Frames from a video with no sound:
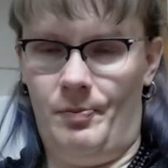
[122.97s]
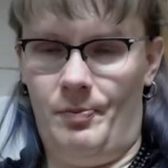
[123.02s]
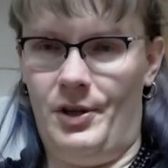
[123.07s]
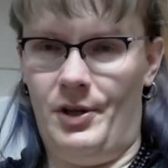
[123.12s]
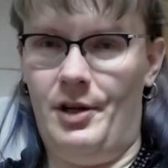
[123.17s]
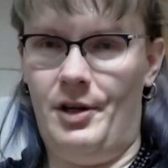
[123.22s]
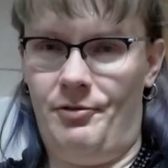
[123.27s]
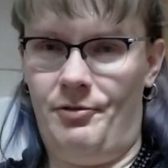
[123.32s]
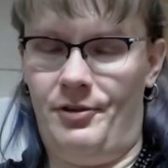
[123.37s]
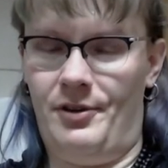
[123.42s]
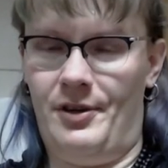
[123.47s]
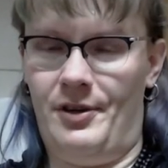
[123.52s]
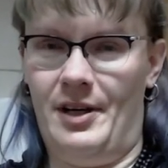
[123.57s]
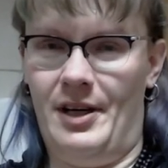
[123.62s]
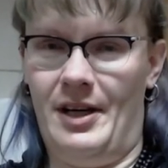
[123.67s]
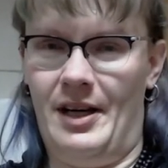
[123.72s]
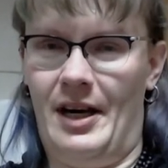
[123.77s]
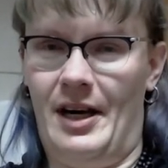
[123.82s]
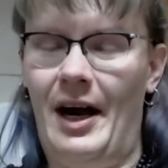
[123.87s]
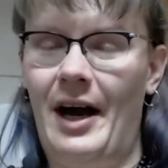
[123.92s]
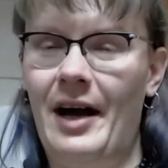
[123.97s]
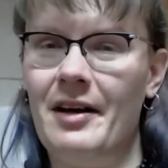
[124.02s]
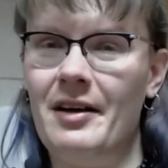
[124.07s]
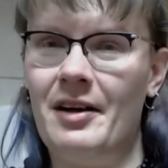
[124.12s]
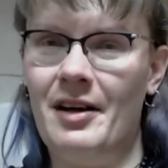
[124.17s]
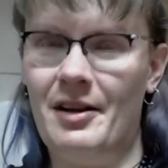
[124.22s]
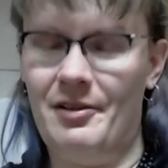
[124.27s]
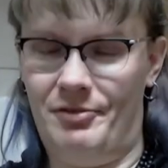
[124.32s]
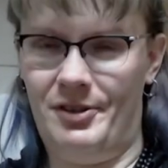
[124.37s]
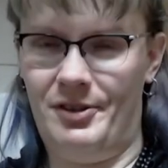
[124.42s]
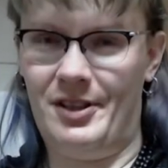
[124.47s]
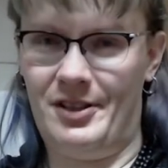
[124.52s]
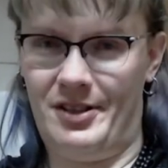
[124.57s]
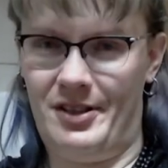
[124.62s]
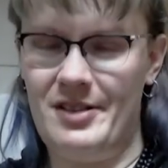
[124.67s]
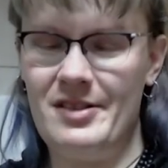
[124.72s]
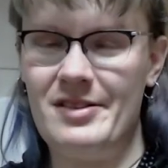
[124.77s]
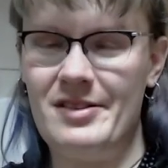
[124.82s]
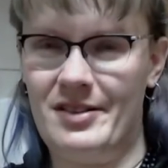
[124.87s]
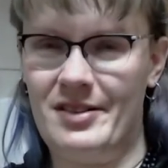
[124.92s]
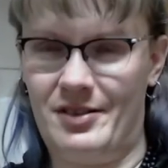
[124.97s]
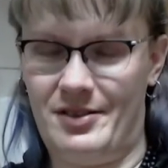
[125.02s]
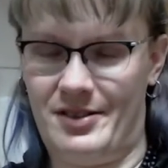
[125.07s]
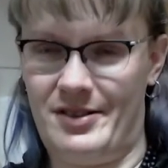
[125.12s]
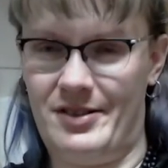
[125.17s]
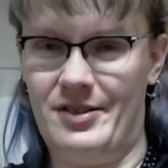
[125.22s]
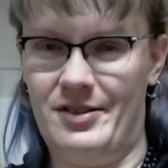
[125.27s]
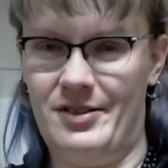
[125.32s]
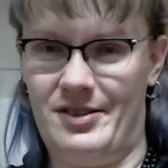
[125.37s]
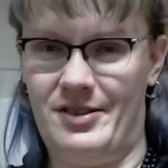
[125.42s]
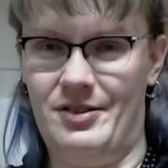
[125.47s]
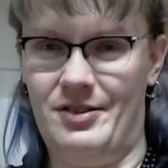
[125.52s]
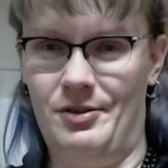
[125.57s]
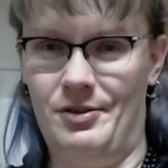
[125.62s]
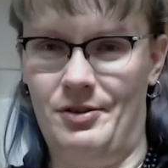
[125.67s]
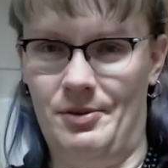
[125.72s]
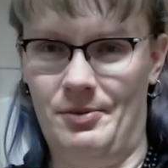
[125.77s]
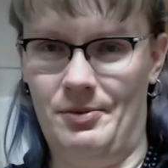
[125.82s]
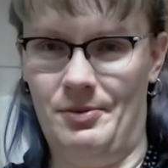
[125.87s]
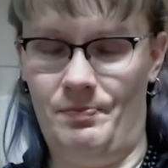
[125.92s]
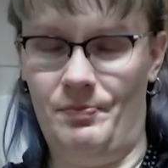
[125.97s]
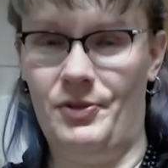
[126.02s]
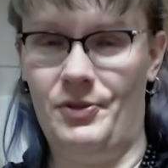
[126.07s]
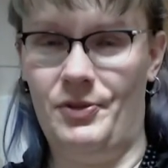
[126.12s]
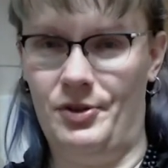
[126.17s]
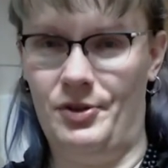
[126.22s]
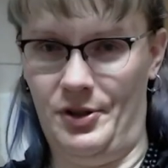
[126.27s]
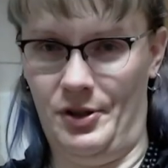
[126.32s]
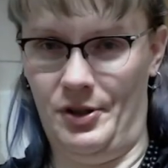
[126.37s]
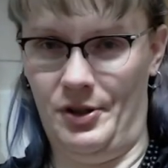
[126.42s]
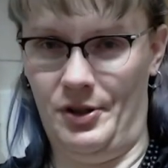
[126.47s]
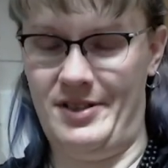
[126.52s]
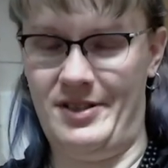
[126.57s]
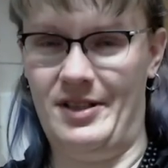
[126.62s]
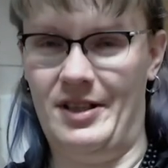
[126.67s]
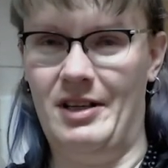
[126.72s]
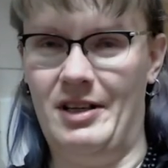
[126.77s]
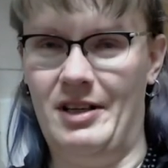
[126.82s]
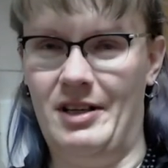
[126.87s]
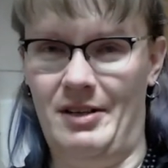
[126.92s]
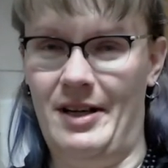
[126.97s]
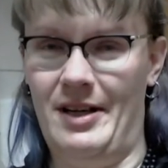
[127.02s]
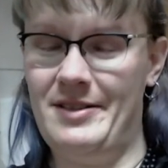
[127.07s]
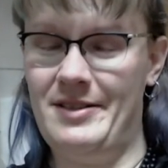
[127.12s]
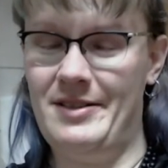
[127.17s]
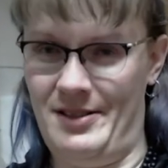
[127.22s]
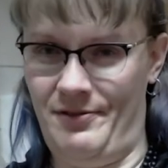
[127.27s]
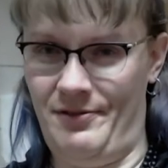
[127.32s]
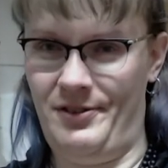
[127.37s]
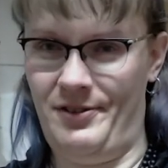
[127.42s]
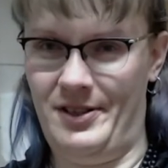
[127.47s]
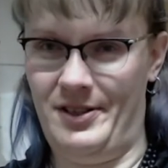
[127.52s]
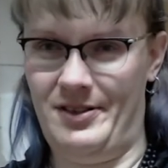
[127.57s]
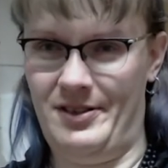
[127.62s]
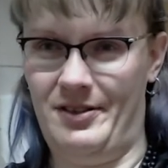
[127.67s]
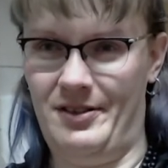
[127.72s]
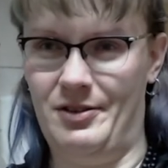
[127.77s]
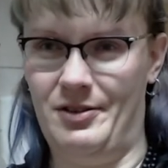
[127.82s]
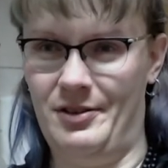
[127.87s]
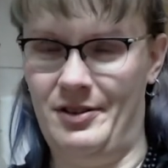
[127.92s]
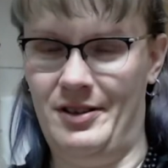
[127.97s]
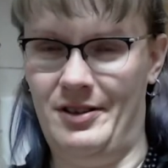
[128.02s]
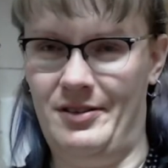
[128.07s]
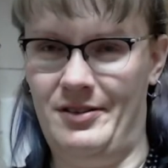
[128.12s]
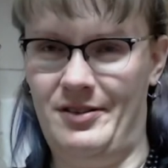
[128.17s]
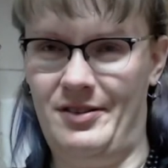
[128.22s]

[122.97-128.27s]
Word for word: I have the resources to do so, as if it couldn't